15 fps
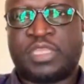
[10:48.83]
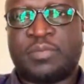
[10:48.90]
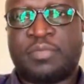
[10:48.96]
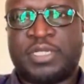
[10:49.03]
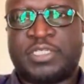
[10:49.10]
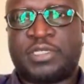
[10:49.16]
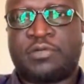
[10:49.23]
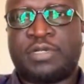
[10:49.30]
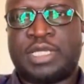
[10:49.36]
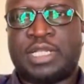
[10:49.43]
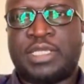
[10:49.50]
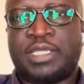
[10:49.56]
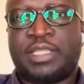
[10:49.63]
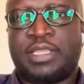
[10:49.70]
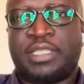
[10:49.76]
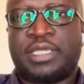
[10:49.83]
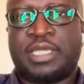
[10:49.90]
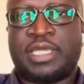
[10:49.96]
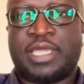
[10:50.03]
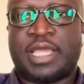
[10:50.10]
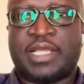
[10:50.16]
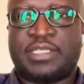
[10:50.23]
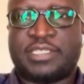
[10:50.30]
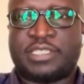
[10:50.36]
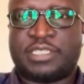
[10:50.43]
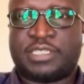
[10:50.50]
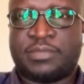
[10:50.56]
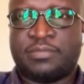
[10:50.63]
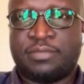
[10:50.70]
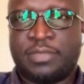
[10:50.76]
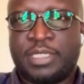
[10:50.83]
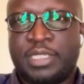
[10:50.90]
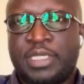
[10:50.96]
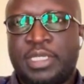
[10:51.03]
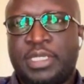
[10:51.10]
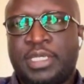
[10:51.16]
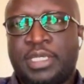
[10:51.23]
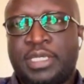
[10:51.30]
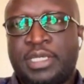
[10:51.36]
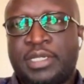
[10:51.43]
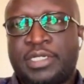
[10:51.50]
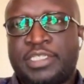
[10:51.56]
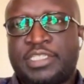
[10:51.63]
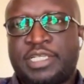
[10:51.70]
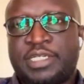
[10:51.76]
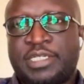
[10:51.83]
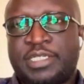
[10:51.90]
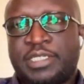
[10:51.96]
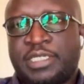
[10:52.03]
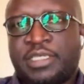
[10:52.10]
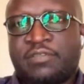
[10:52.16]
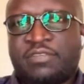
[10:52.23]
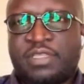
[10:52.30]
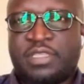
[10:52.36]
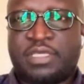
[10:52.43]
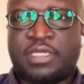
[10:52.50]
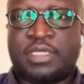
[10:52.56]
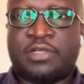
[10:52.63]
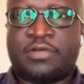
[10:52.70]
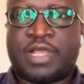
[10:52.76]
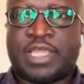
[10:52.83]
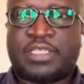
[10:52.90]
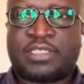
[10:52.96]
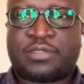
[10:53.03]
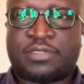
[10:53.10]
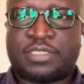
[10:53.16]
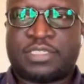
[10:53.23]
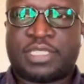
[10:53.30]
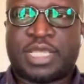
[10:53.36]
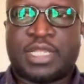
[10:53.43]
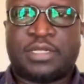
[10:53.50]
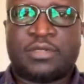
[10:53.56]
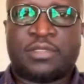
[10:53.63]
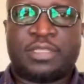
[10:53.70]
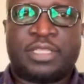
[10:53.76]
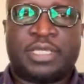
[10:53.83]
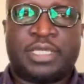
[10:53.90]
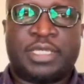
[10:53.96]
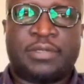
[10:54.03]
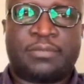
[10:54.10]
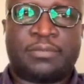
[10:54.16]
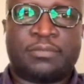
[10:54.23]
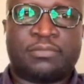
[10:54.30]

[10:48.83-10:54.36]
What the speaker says: particularly in the AI system recently, given the raised concern on the